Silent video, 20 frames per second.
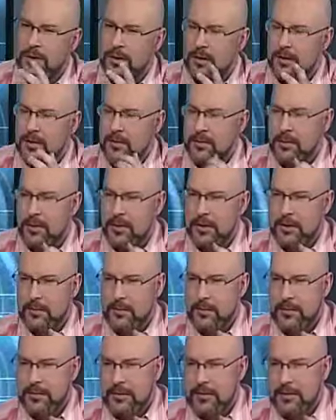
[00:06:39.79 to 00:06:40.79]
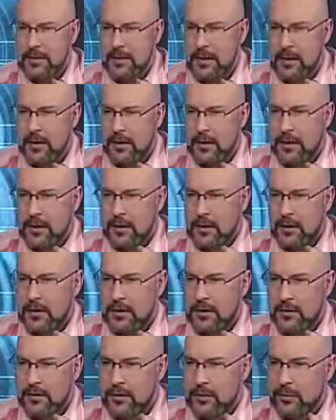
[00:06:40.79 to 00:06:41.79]
Tell us, Vanessa, please,
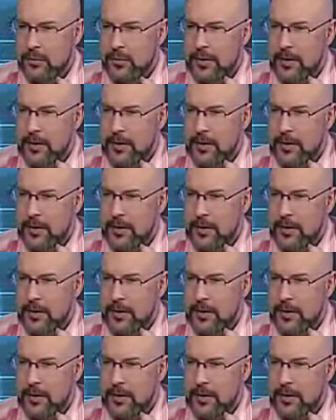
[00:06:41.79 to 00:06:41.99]
do you